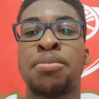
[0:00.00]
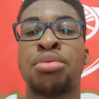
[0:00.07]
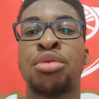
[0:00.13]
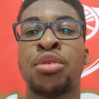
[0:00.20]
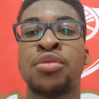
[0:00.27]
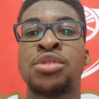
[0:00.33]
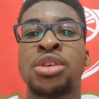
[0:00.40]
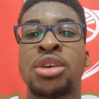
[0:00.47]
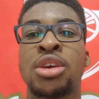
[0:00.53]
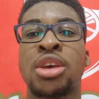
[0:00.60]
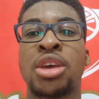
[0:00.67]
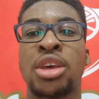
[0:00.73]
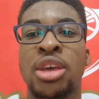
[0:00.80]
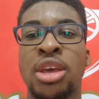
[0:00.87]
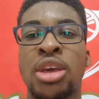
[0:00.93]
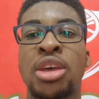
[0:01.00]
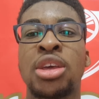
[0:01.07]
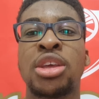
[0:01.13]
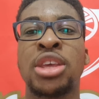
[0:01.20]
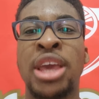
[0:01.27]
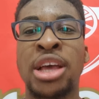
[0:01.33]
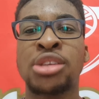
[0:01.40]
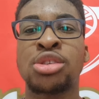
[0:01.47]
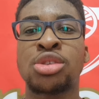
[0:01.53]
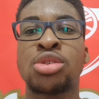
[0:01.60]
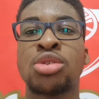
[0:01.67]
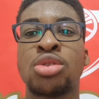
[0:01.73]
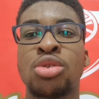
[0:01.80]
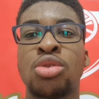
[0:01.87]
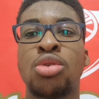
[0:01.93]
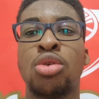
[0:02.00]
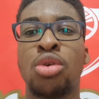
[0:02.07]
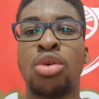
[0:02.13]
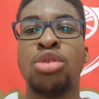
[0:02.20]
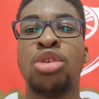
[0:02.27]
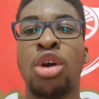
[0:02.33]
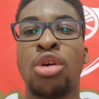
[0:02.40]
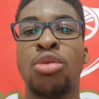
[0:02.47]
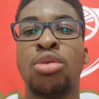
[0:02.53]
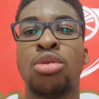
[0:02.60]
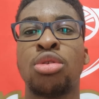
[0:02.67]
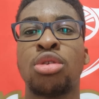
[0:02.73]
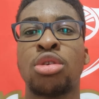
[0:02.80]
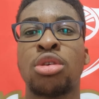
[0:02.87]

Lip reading: improved? Yes or no?